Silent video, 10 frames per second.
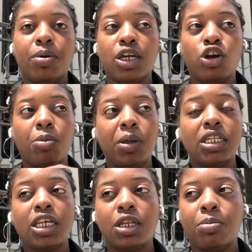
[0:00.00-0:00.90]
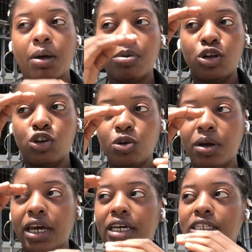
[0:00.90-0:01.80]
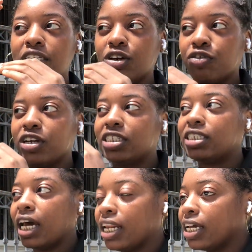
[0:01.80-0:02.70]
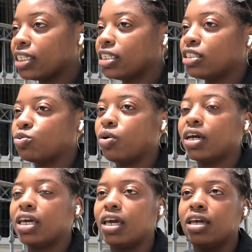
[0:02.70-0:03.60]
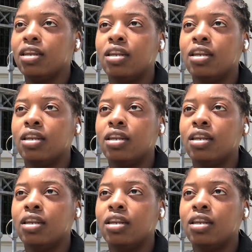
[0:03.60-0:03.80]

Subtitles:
but your ability to be able to do it in different settings is what can